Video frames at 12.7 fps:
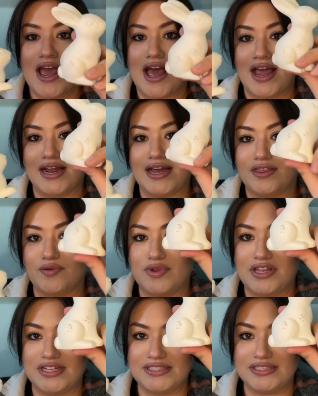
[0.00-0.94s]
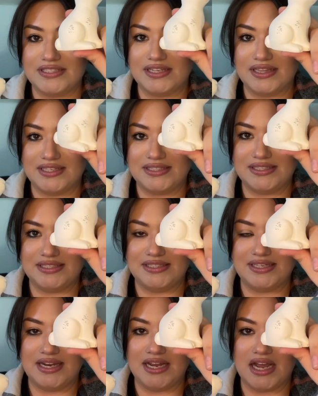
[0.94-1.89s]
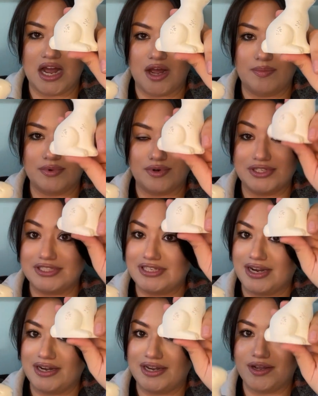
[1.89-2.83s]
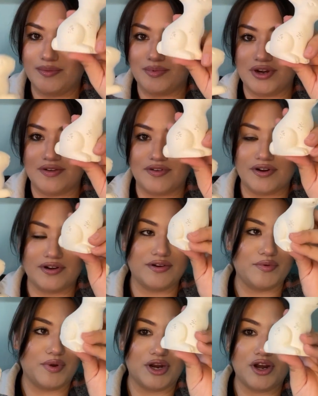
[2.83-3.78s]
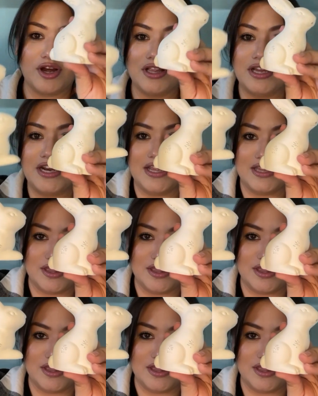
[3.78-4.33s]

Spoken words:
I got the one that's sitting up or standing up, whatever you want to call it, and then